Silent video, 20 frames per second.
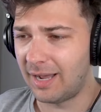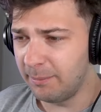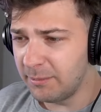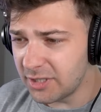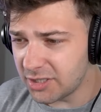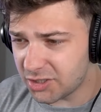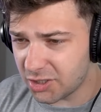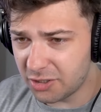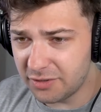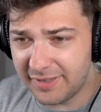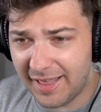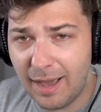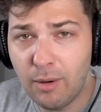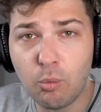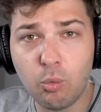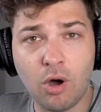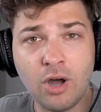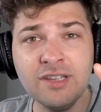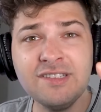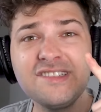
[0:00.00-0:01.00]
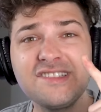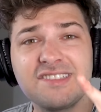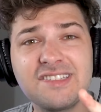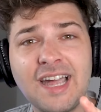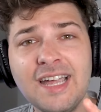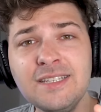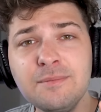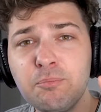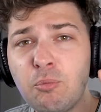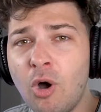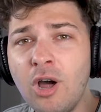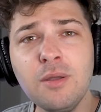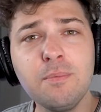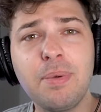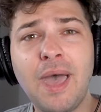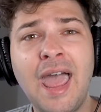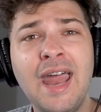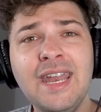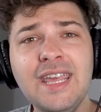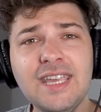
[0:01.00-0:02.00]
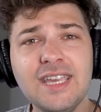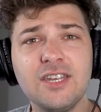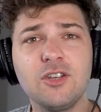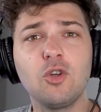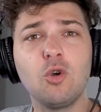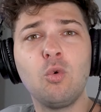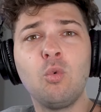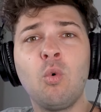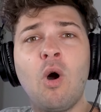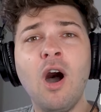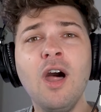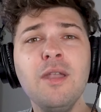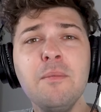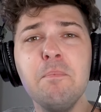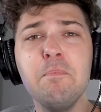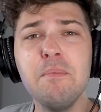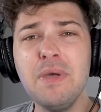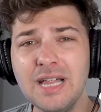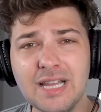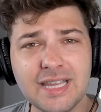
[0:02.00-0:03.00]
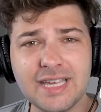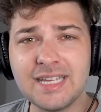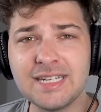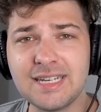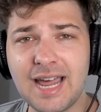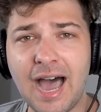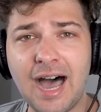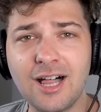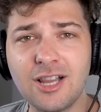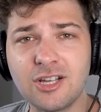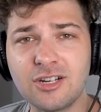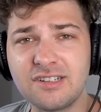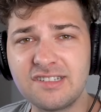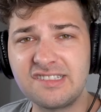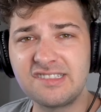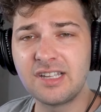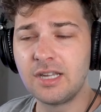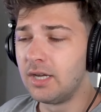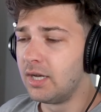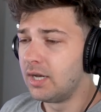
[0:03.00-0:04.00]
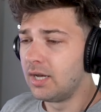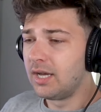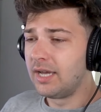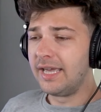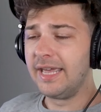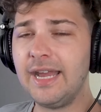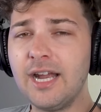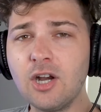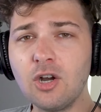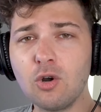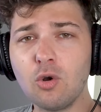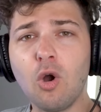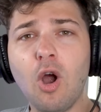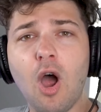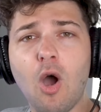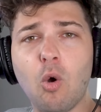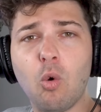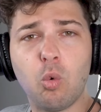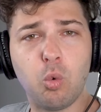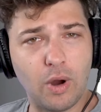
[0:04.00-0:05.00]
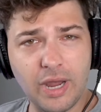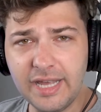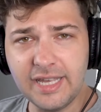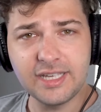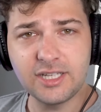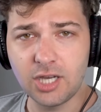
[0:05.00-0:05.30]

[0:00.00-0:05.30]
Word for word: I'm gonna turn that one cent, one penny into one million dollars. Here we